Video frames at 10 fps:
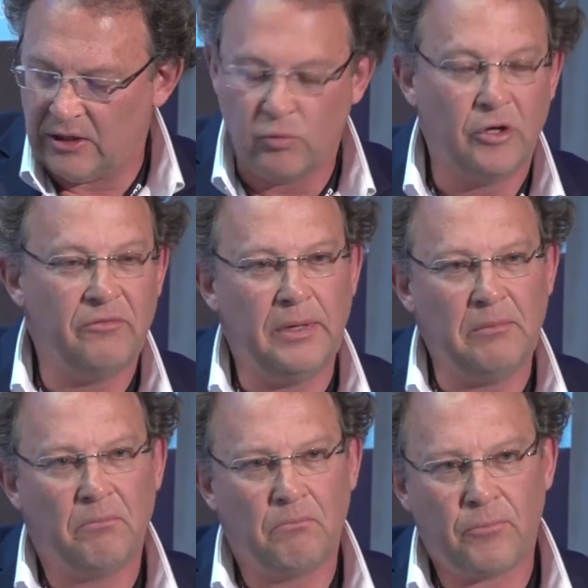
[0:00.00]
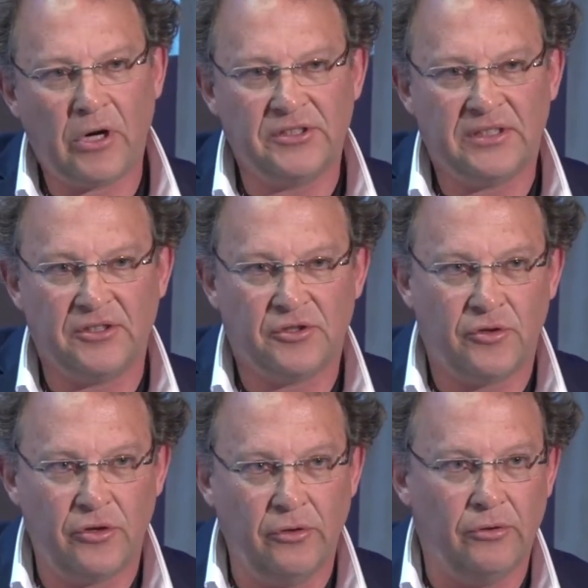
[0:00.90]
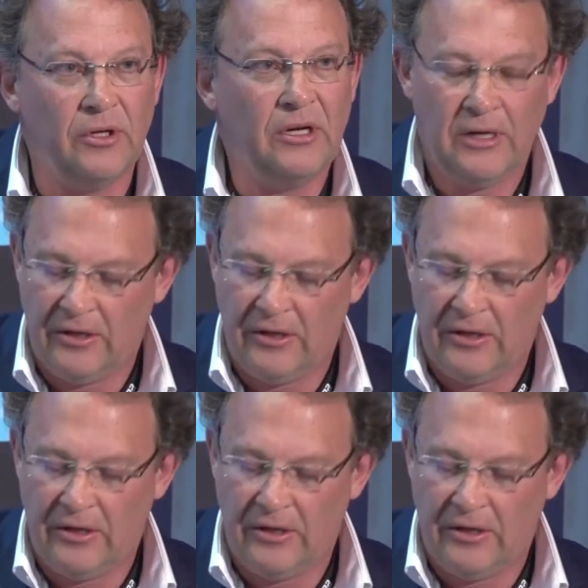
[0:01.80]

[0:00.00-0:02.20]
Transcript: it would have been processed through